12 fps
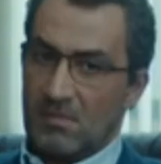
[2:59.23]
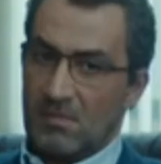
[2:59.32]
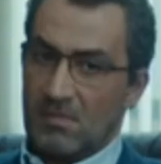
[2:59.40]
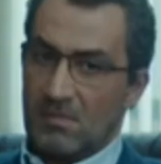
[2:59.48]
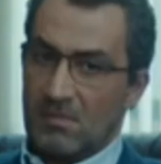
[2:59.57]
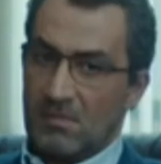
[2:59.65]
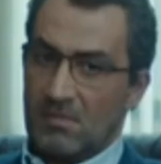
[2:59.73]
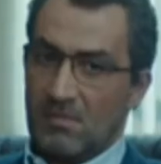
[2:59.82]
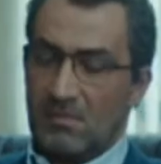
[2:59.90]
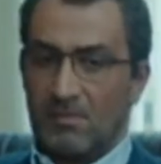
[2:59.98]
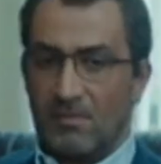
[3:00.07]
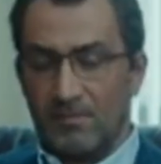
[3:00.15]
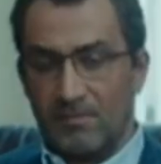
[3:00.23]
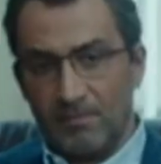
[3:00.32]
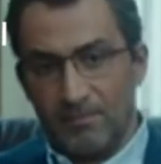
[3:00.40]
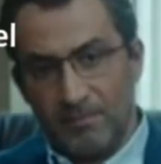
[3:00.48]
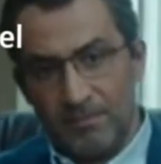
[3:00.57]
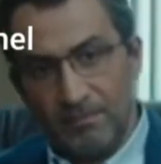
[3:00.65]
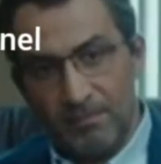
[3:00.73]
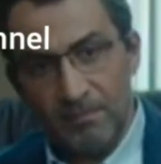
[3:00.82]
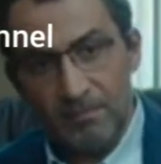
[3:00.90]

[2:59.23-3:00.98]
Nobody speaks.